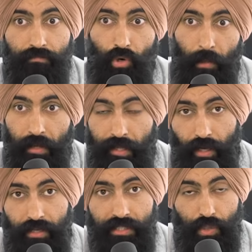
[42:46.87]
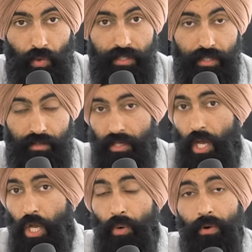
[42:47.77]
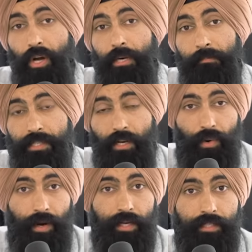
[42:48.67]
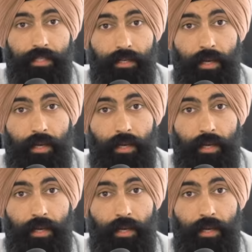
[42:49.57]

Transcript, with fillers: or a million dollars in twenty years. You're one hundred percent correct.